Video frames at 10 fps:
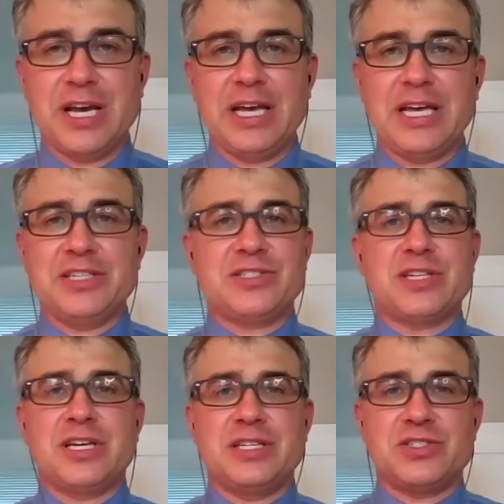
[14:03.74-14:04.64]
is
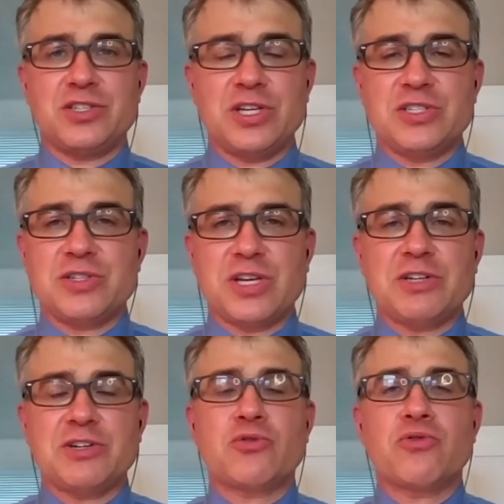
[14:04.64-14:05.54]
an
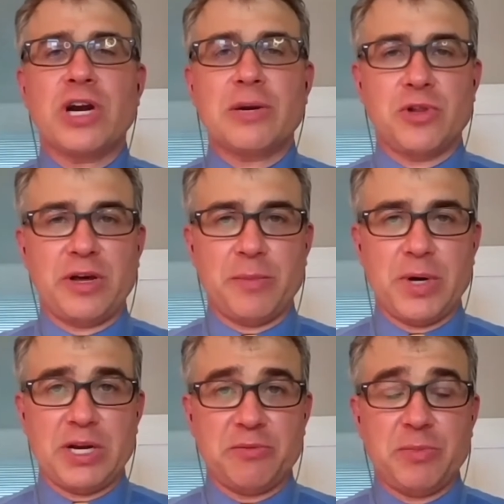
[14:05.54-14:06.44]
incredible
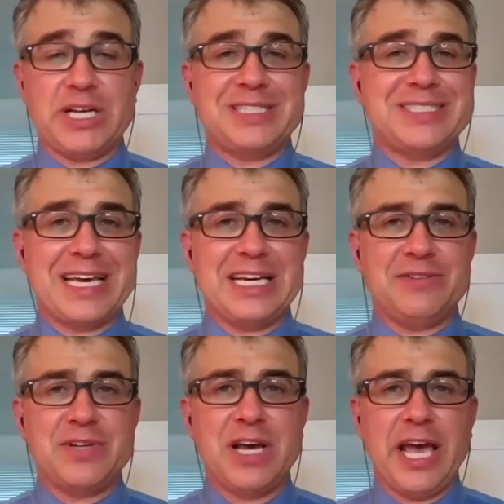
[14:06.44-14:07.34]
amount of money saved
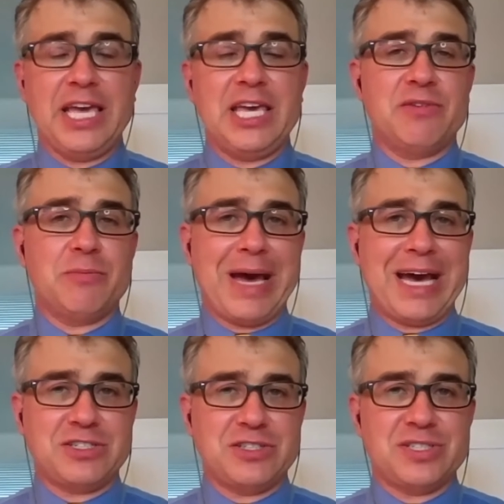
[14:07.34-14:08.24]
and given back
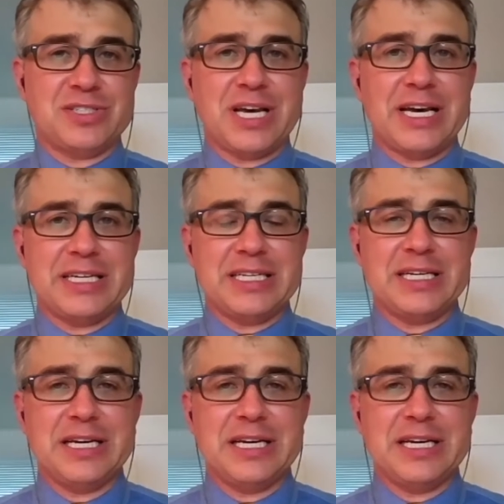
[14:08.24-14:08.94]
to society.